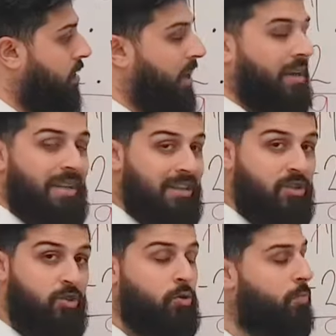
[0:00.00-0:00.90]
Right? That's
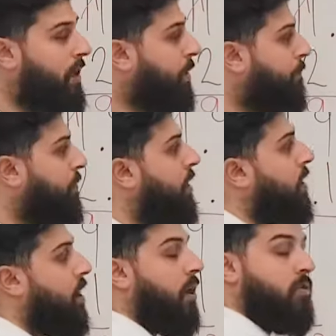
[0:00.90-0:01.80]
just too big.
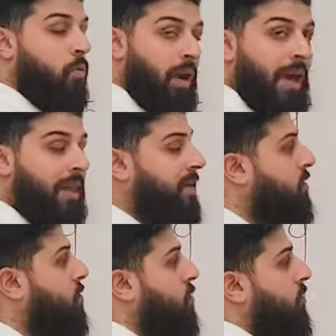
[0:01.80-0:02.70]
So what I like to
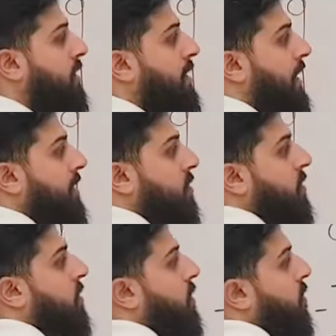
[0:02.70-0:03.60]
do is I like to